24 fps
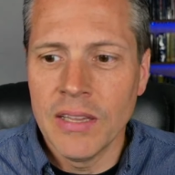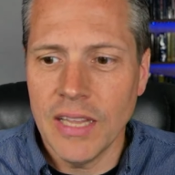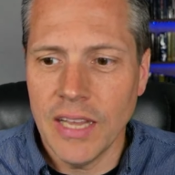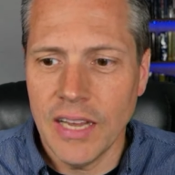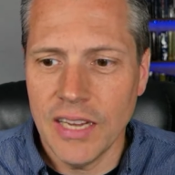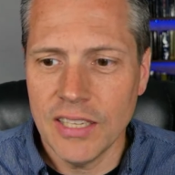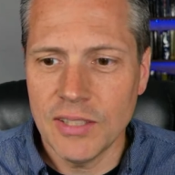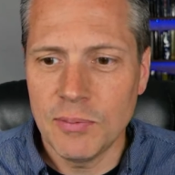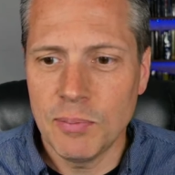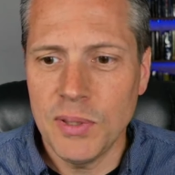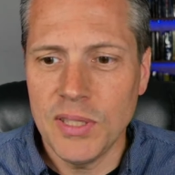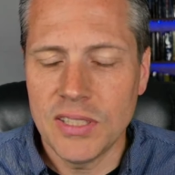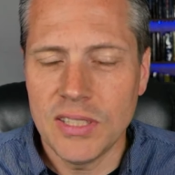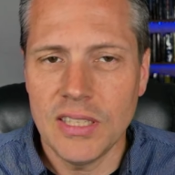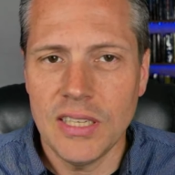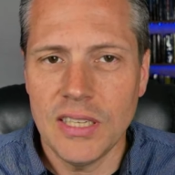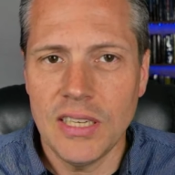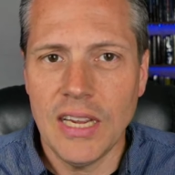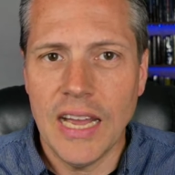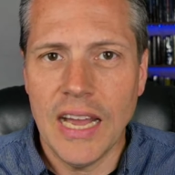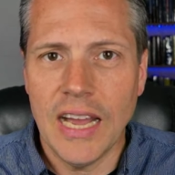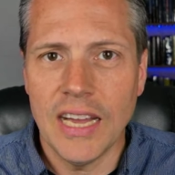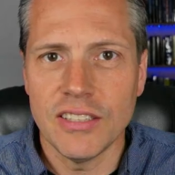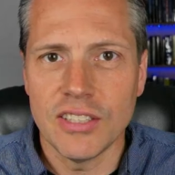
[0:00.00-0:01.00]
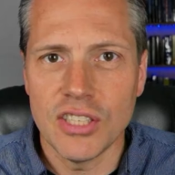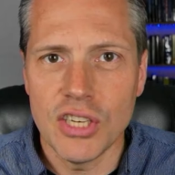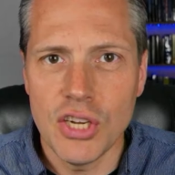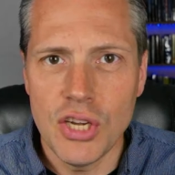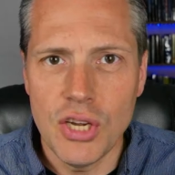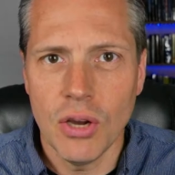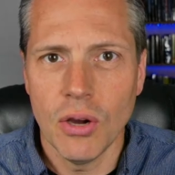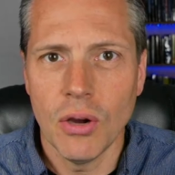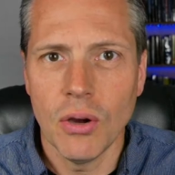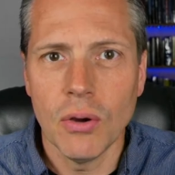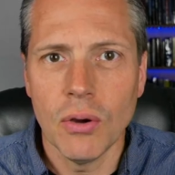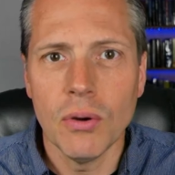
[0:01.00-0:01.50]
The SBC has
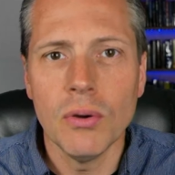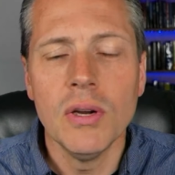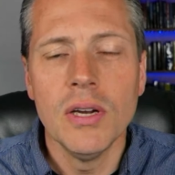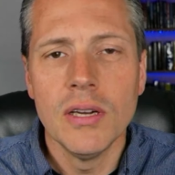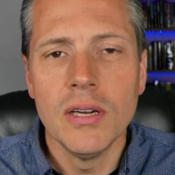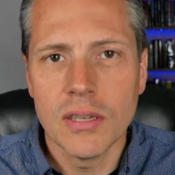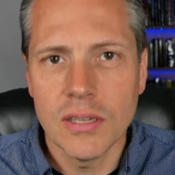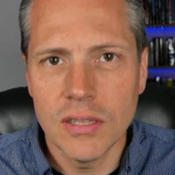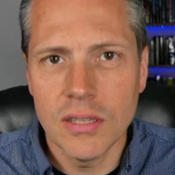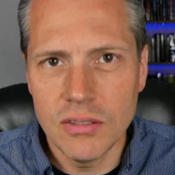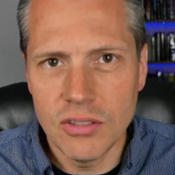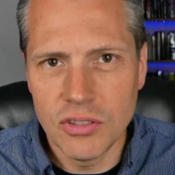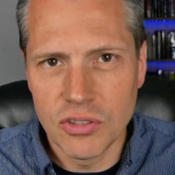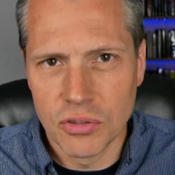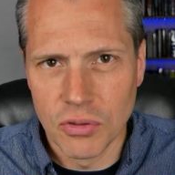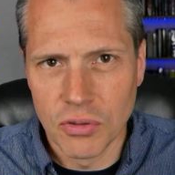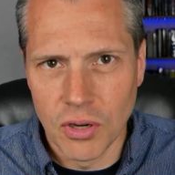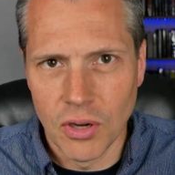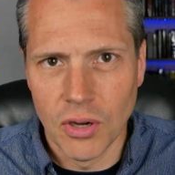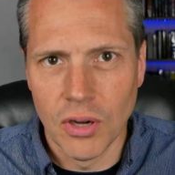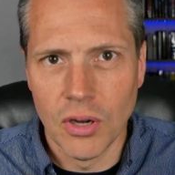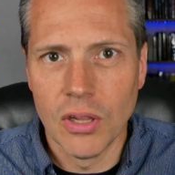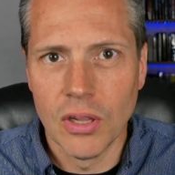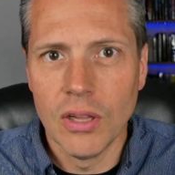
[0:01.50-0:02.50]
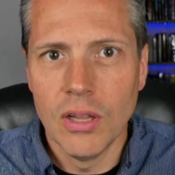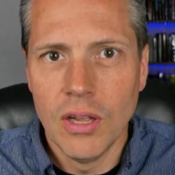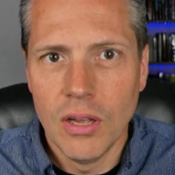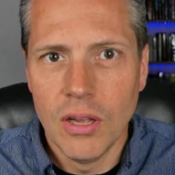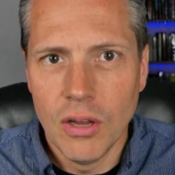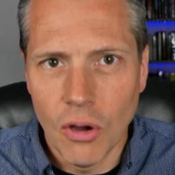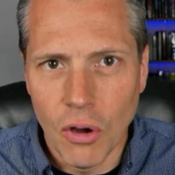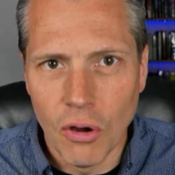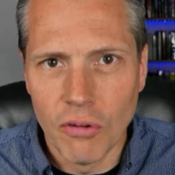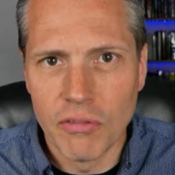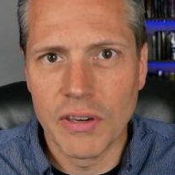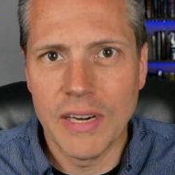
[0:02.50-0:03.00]
no control
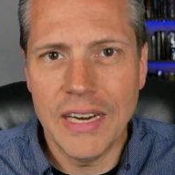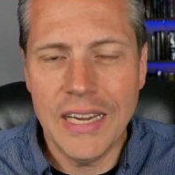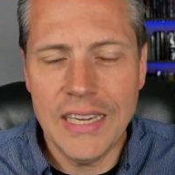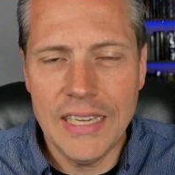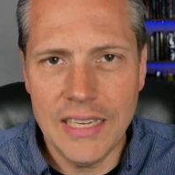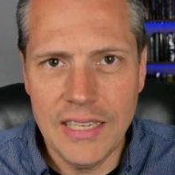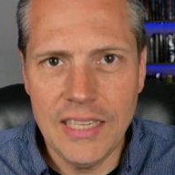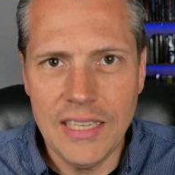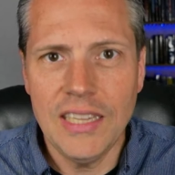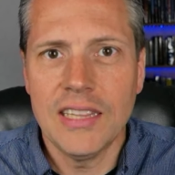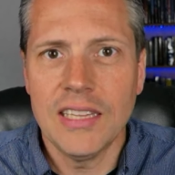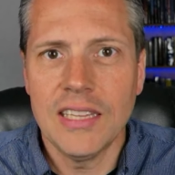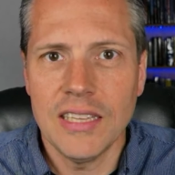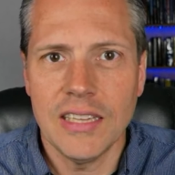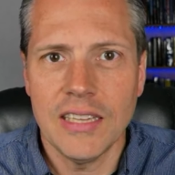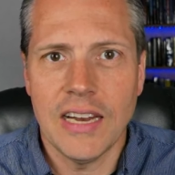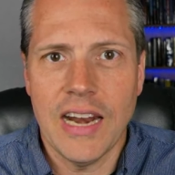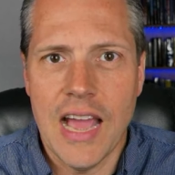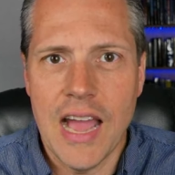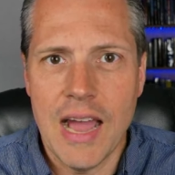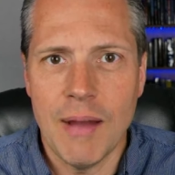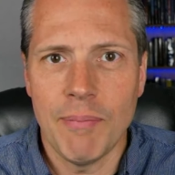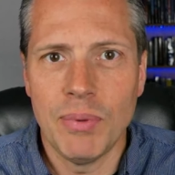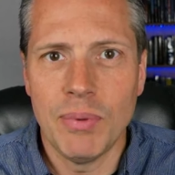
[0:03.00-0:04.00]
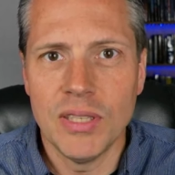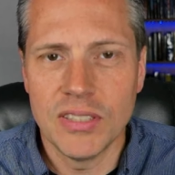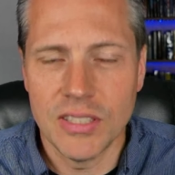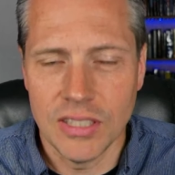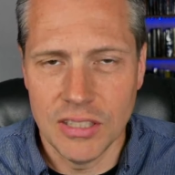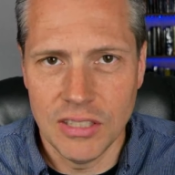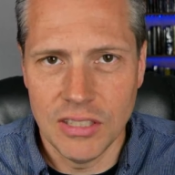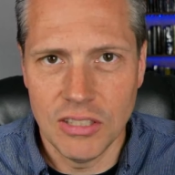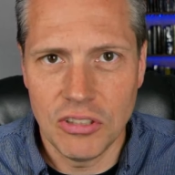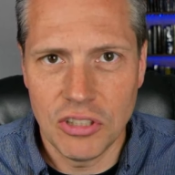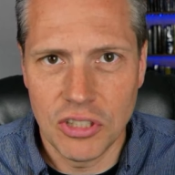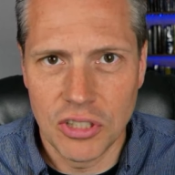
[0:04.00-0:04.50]
over anything that happens
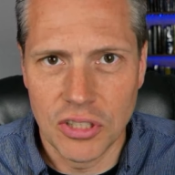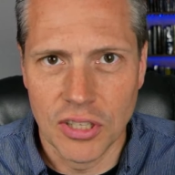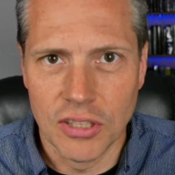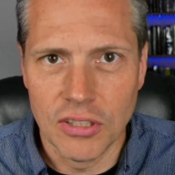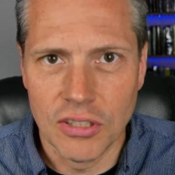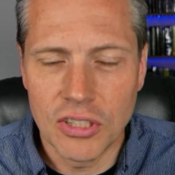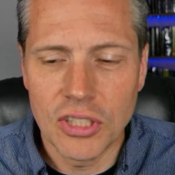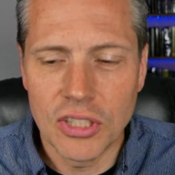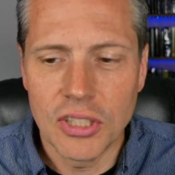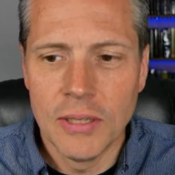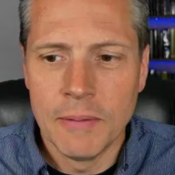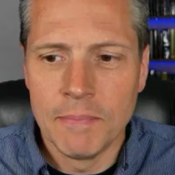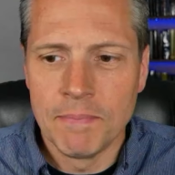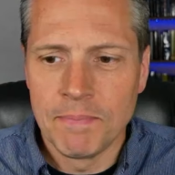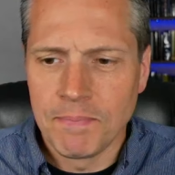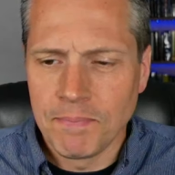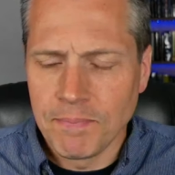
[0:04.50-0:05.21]
in the church.